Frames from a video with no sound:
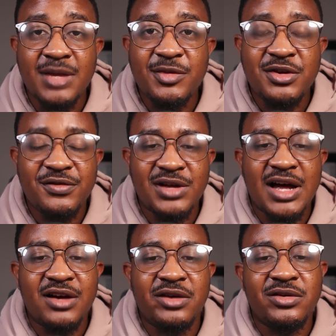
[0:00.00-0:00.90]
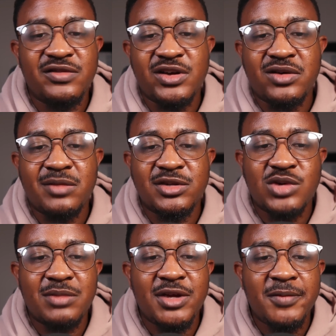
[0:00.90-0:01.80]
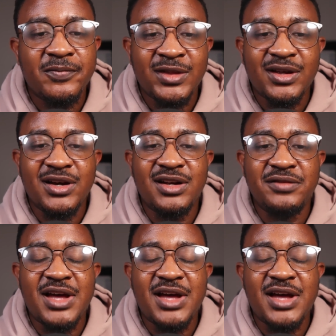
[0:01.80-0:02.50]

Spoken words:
Let me know if you agree with Vivek Ramaswamy, and if